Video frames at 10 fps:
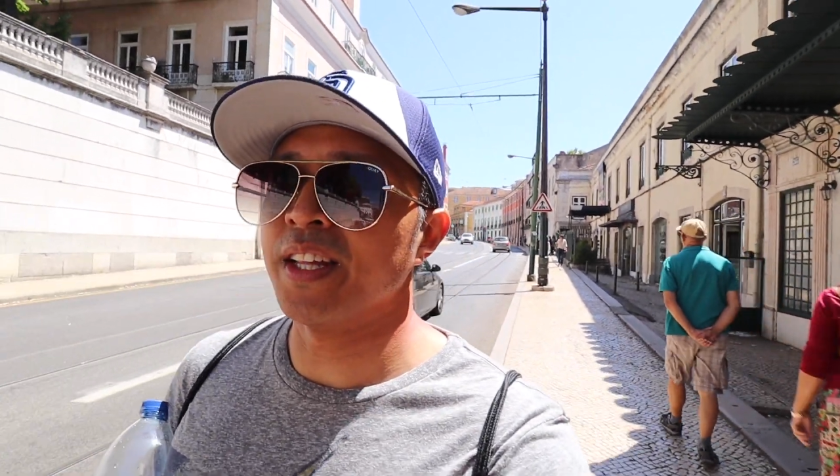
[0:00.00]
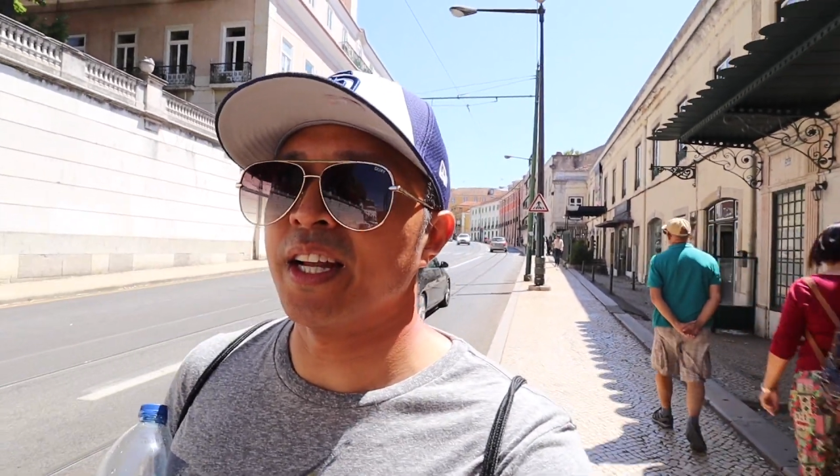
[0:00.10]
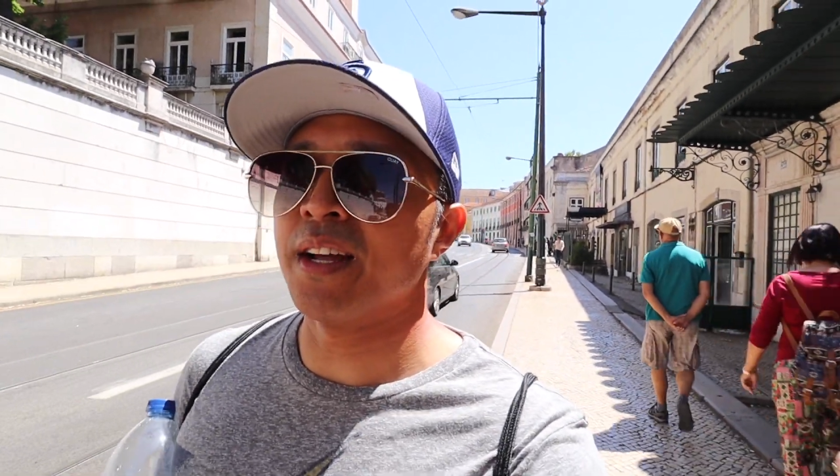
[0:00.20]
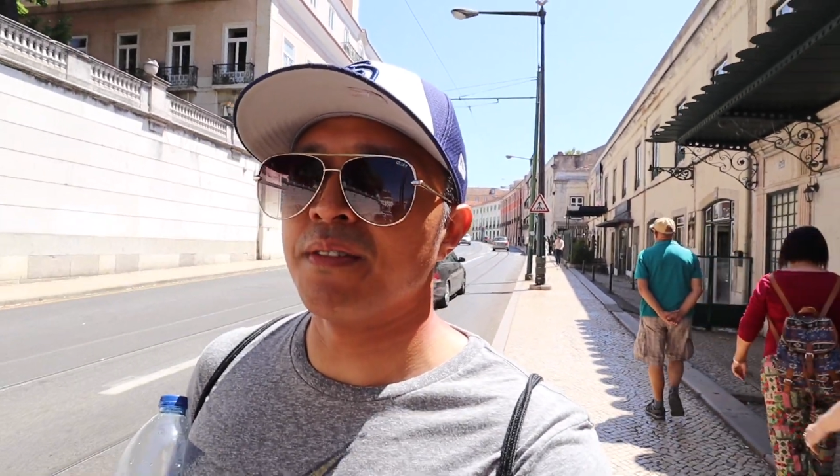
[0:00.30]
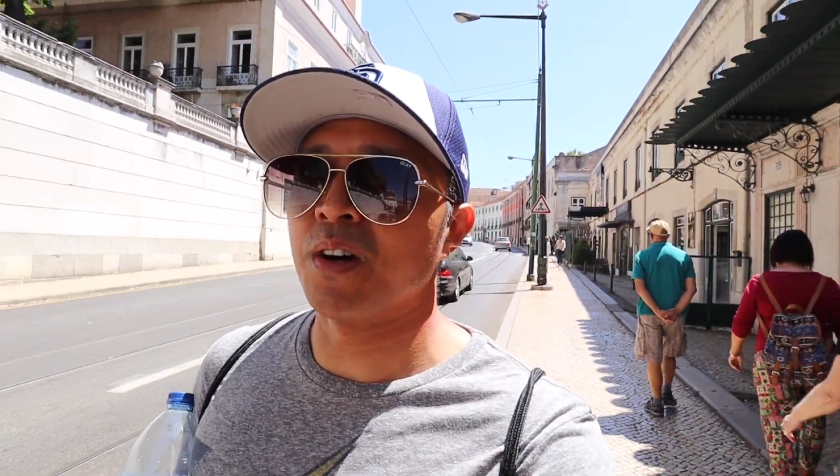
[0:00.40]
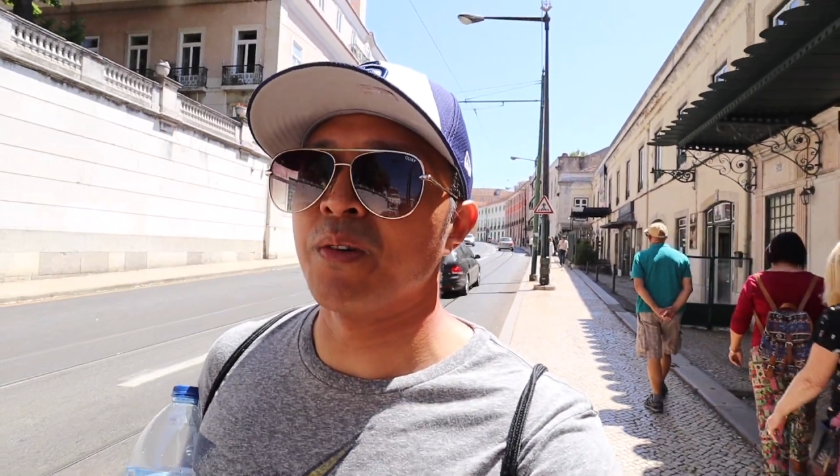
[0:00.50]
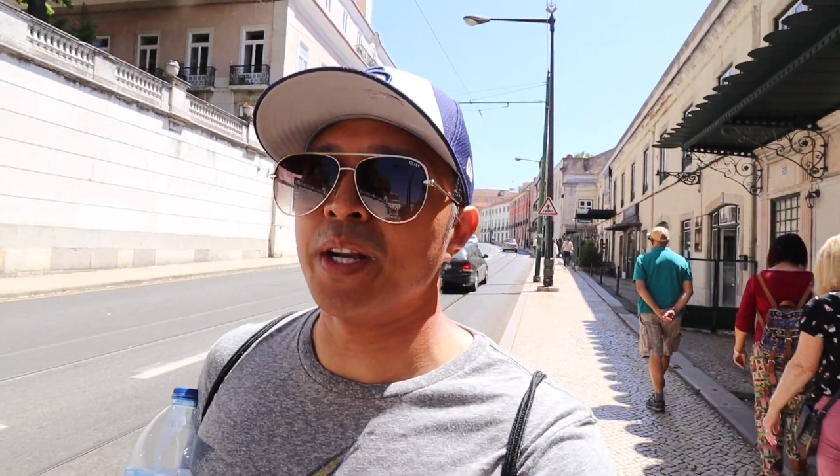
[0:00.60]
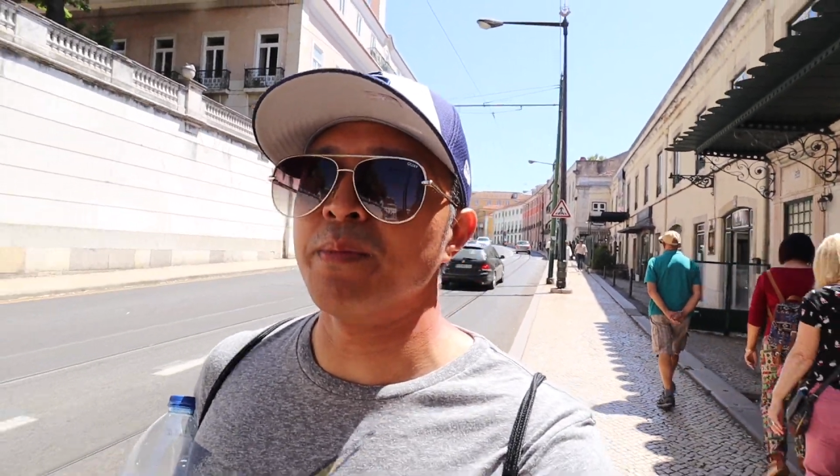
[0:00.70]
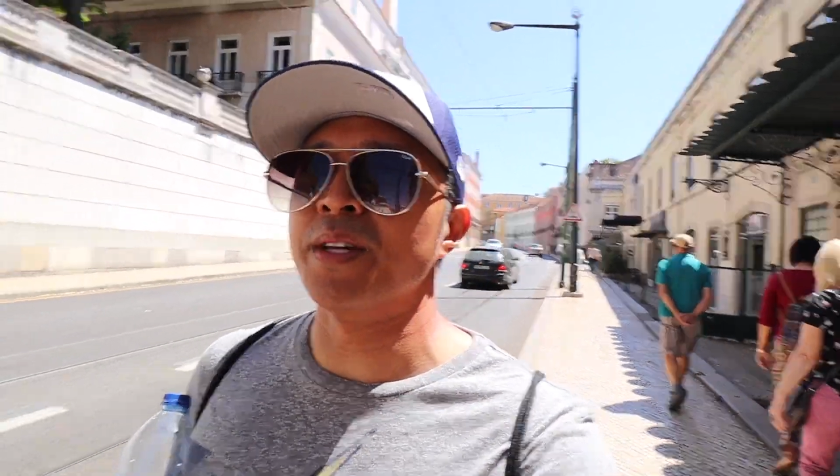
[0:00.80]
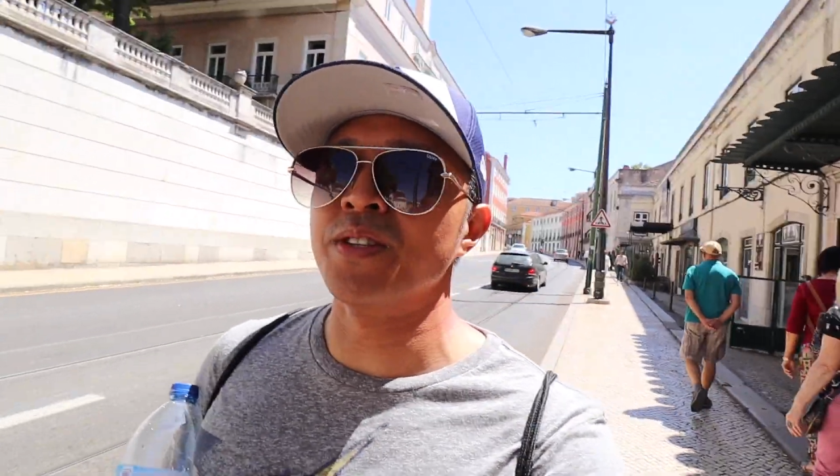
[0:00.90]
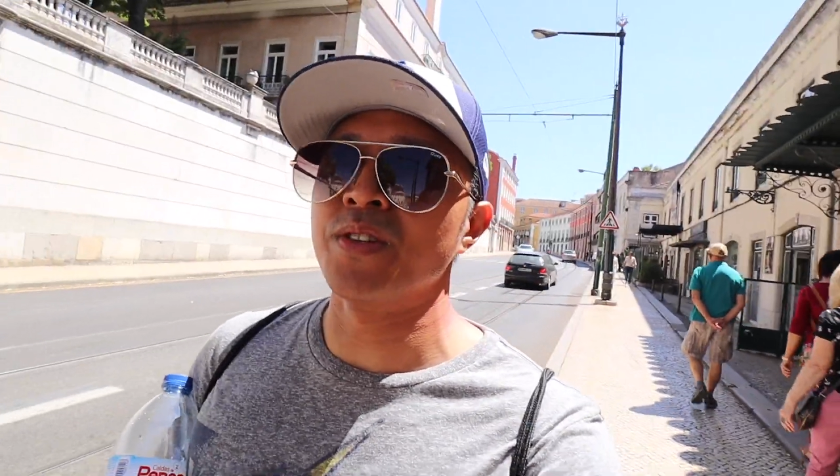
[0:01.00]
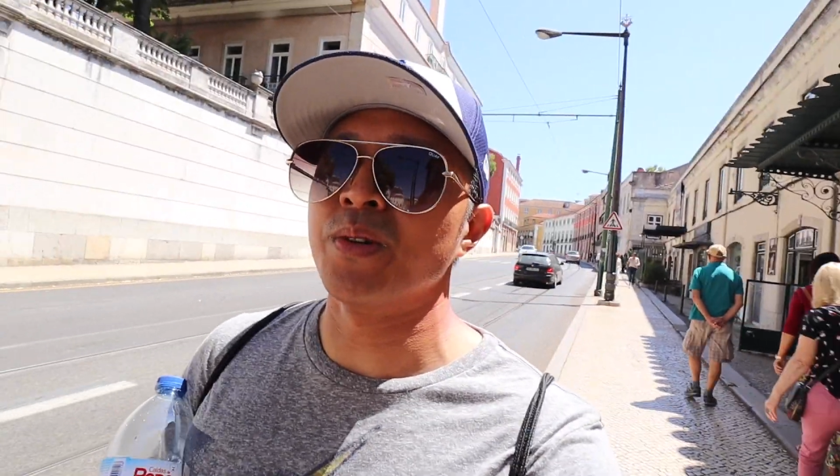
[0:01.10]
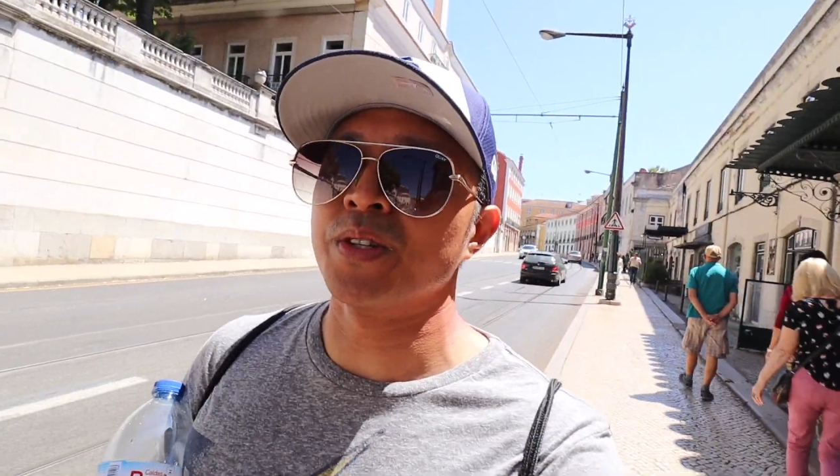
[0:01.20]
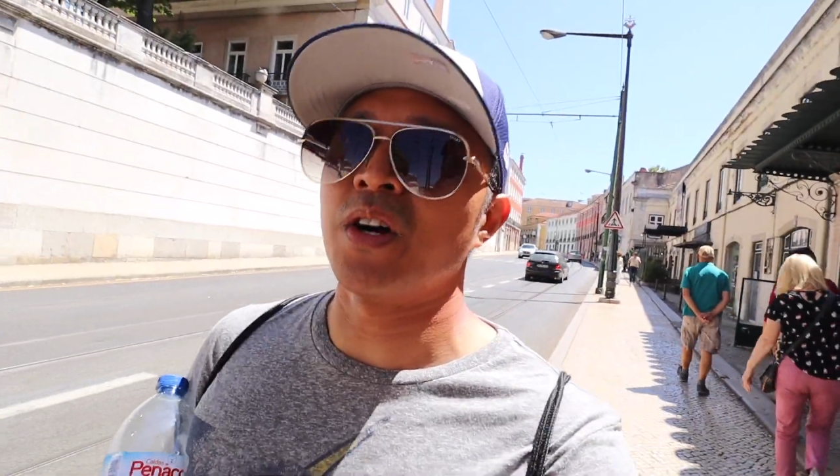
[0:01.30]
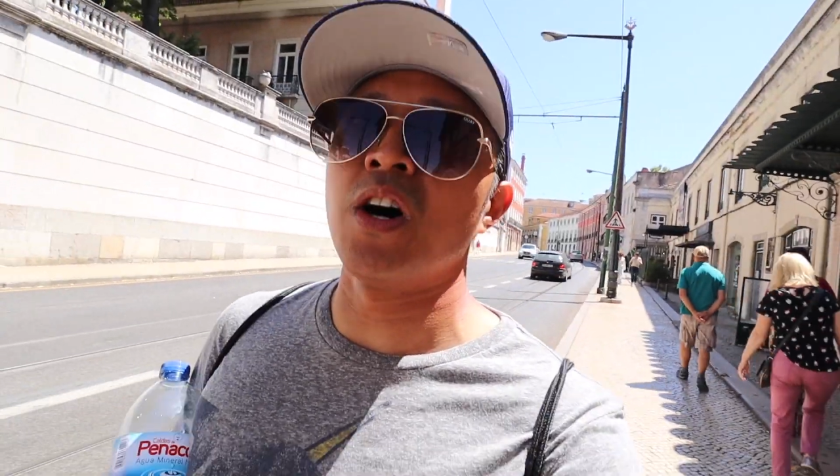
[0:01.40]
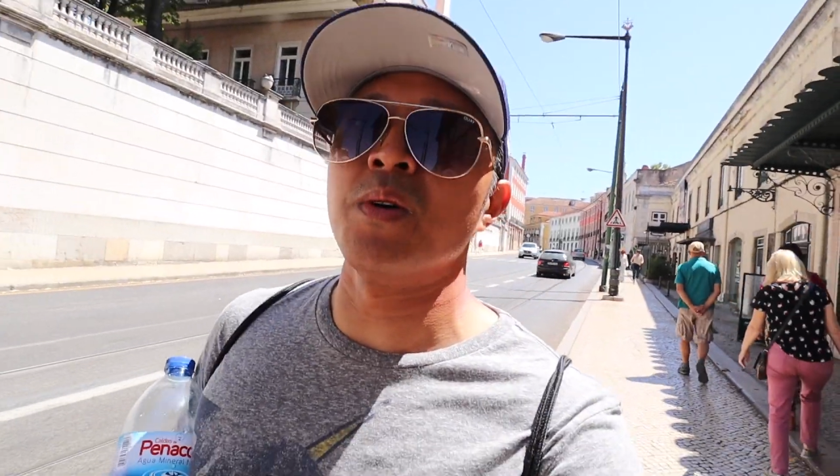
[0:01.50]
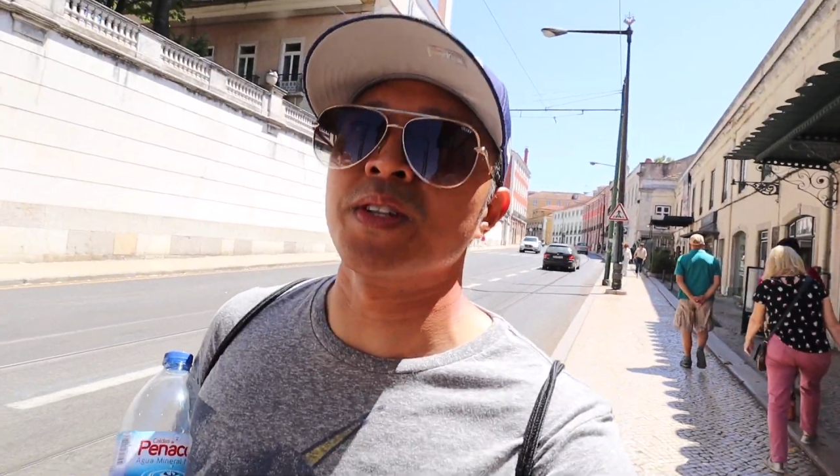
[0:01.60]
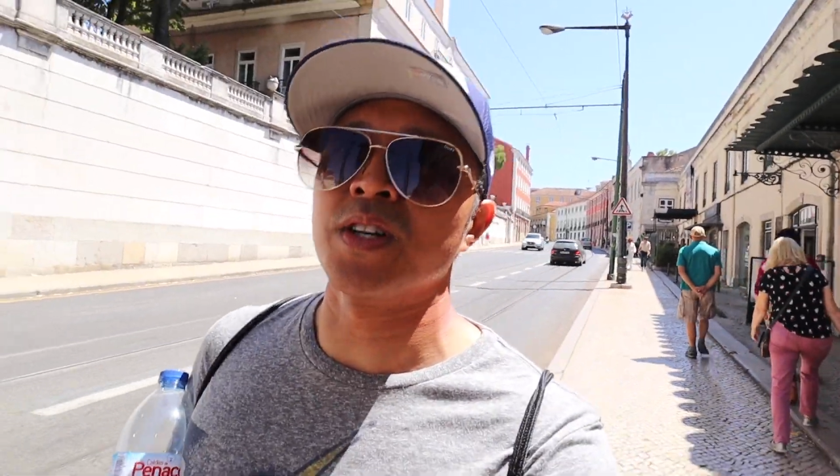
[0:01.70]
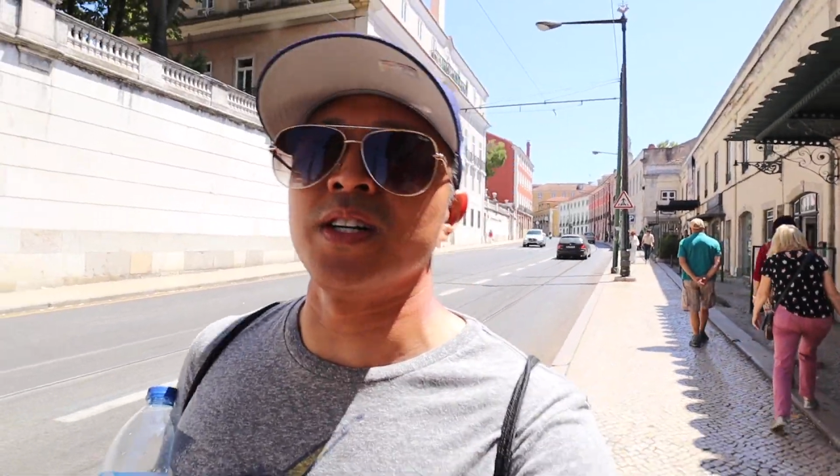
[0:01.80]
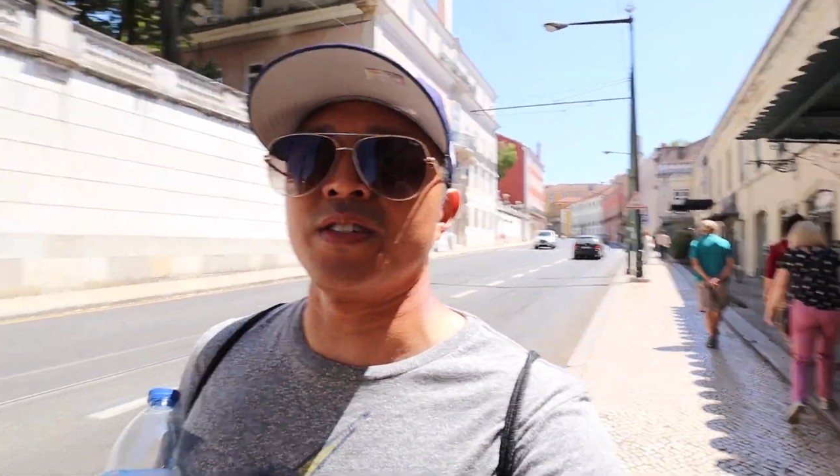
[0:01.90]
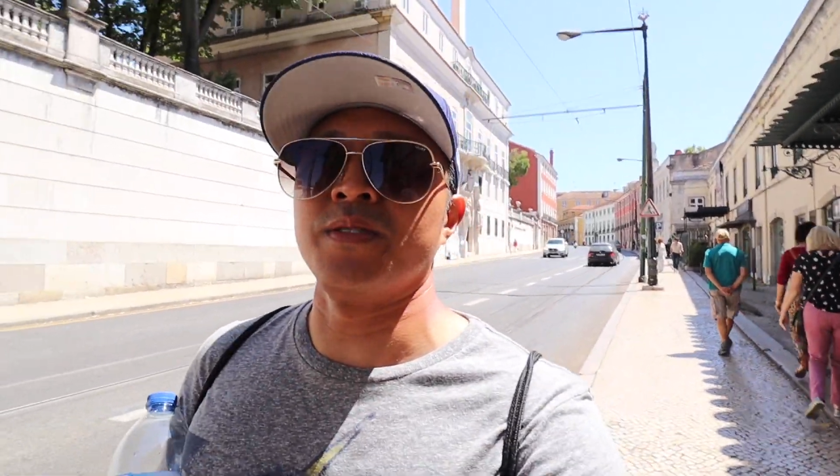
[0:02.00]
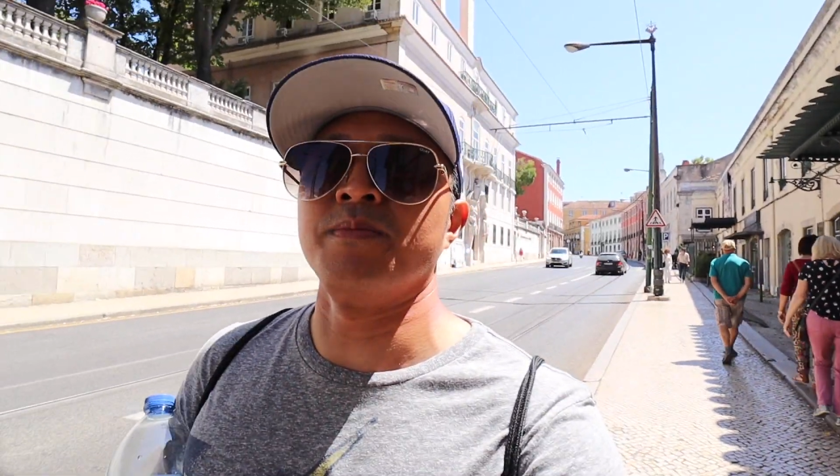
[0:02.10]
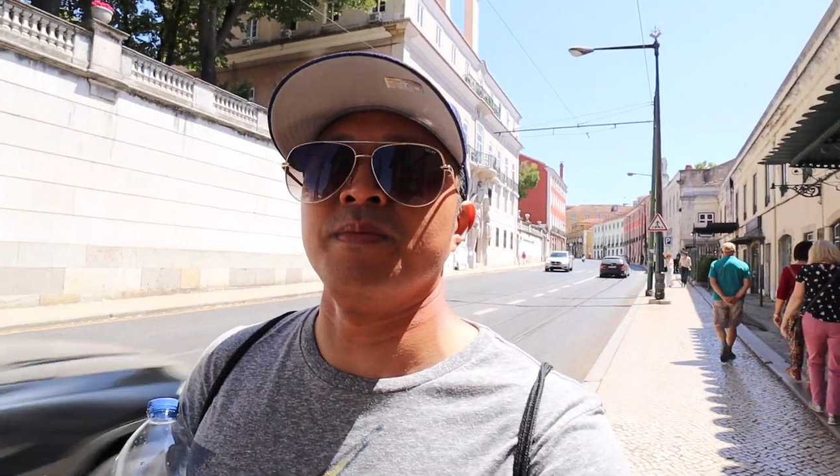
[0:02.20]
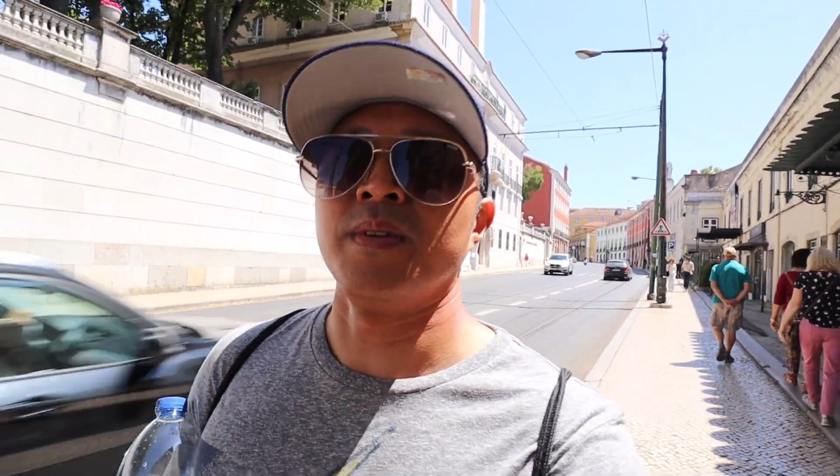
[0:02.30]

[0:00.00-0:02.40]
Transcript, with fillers: that I've already been to is always awesome.